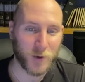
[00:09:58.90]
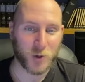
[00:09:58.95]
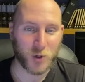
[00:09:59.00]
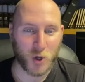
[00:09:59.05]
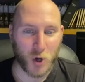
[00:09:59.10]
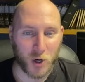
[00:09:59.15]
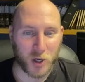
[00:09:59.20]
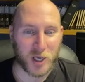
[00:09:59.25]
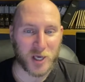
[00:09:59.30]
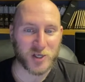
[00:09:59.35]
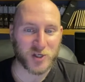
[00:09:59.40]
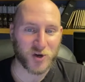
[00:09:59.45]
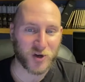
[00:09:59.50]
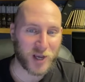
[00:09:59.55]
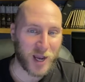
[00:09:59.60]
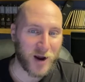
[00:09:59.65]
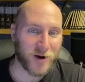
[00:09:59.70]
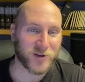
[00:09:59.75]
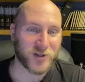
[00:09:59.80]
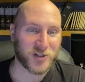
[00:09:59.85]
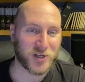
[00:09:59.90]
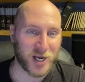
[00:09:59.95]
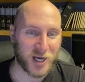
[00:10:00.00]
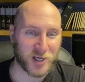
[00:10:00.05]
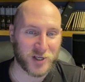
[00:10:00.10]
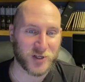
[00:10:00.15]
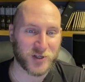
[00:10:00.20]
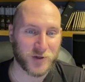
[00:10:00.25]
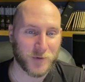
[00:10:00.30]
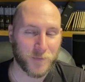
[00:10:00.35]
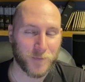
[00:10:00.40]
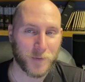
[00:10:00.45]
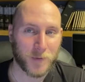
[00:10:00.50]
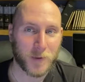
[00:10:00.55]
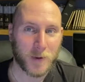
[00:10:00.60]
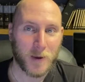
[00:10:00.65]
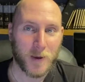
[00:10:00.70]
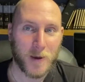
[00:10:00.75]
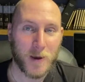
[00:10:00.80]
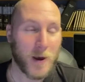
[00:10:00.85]
cookies or carrot sticks?
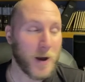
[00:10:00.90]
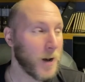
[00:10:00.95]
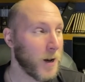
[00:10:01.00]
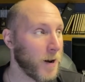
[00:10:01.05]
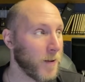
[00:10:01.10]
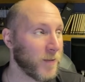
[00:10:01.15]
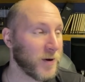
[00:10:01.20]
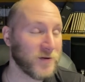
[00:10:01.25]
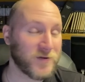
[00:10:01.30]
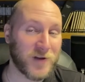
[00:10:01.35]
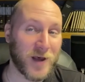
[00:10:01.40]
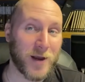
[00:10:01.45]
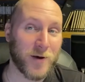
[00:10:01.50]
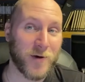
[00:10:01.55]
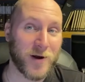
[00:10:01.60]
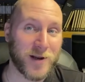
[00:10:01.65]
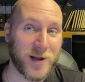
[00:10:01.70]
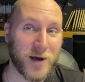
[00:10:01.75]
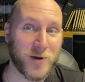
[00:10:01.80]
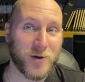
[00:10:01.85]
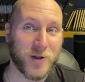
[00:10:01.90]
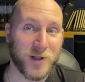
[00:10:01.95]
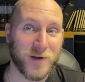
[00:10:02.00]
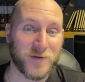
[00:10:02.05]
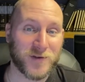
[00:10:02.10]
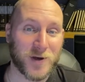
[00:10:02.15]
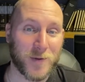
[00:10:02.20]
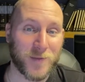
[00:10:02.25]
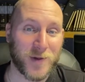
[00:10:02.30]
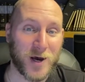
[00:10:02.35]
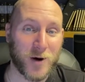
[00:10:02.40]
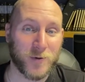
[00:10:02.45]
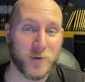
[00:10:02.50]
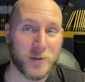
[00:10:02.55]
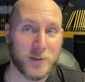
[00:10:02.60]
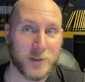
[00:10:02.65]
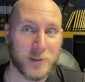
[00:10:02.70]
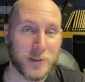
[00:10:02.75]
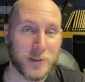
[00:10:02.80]
I'm going to tell you right now, you leave something out.